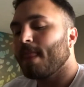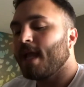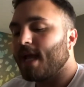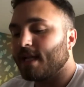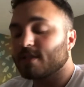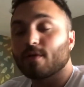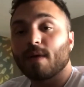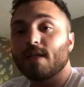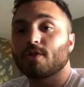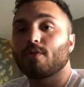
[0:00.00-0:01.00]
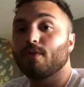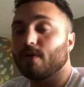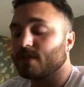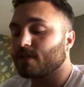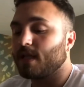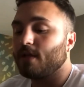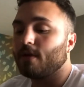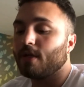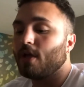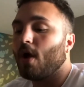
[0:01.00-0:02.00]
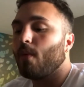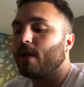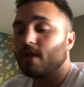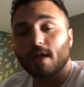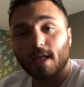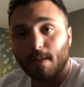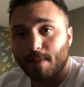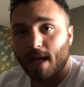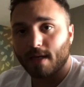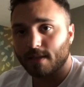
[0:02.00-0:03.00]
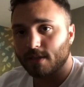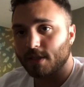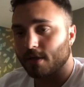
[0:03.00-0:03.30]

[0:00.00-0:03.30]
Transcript: And it's a great tool so that you can know when you're going to get back into your